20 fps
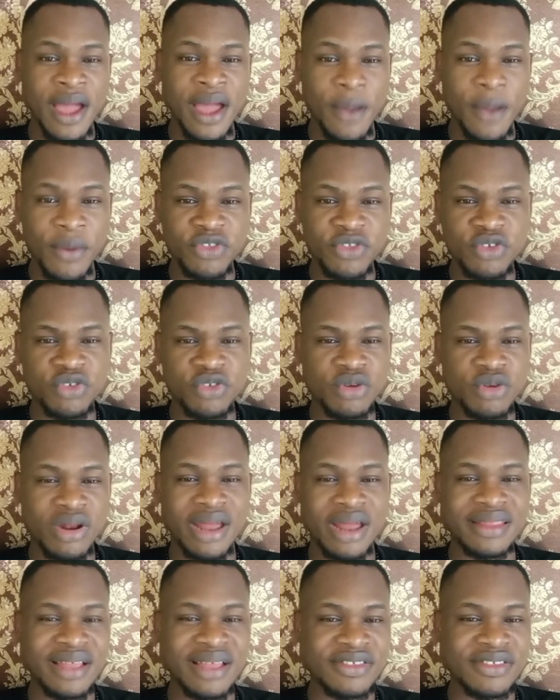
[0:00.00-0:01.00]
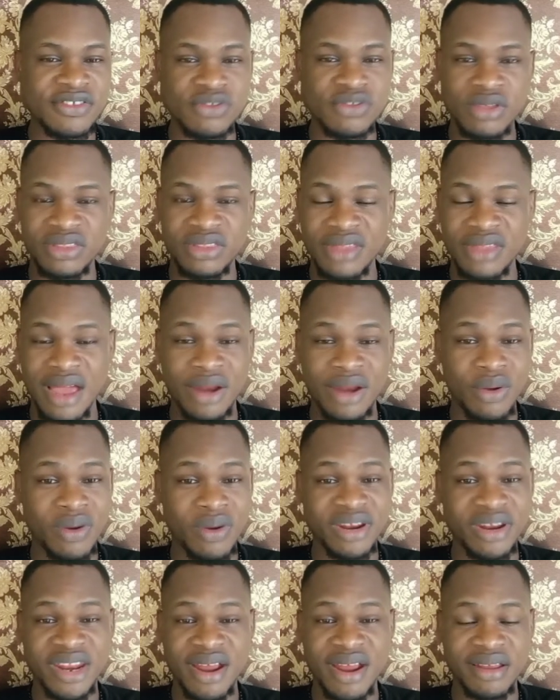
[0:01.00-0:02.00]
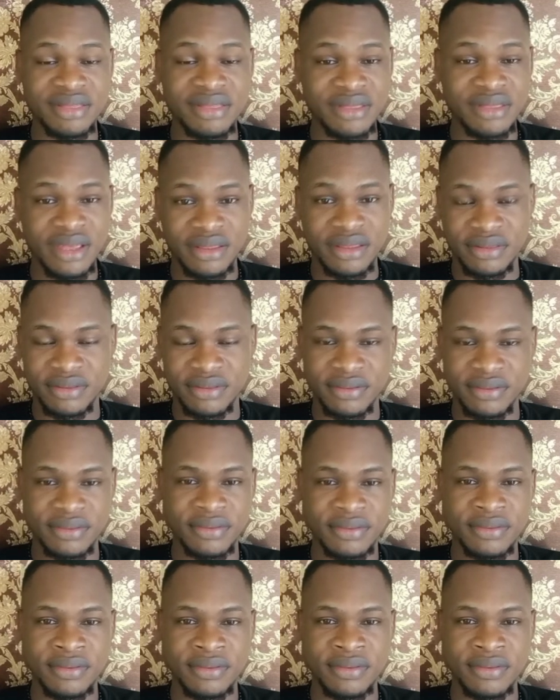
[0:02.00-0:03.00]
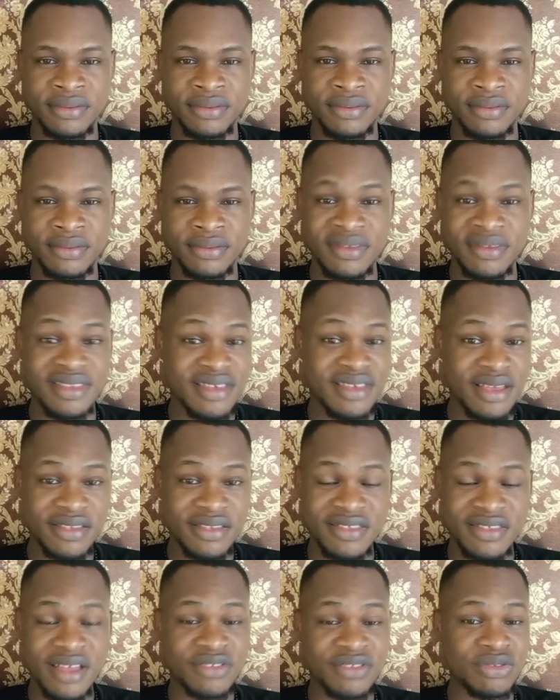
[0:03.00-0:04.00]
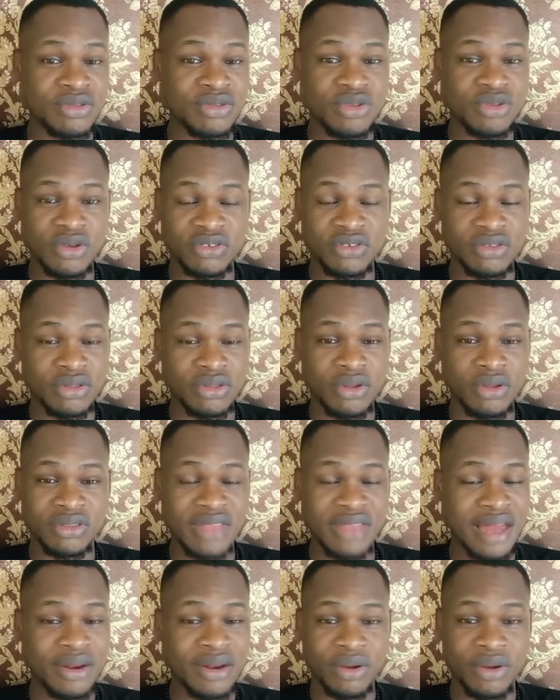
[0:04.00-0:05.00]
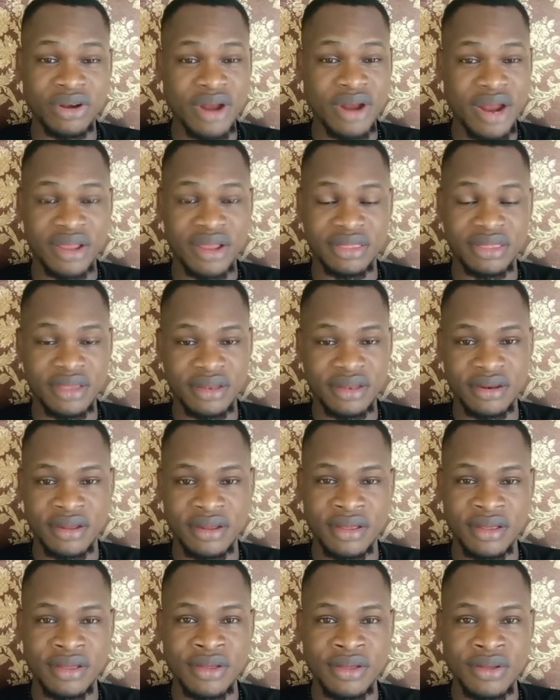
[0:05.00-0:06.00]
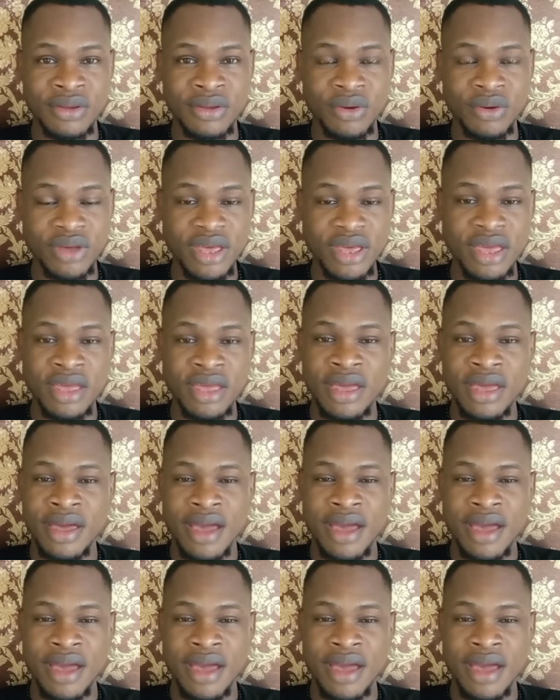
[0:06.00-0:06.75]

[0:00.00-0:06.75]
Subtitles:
I want you to know that that is not an ordinary thing. Yes, that's just not an ordinary thing. Okay?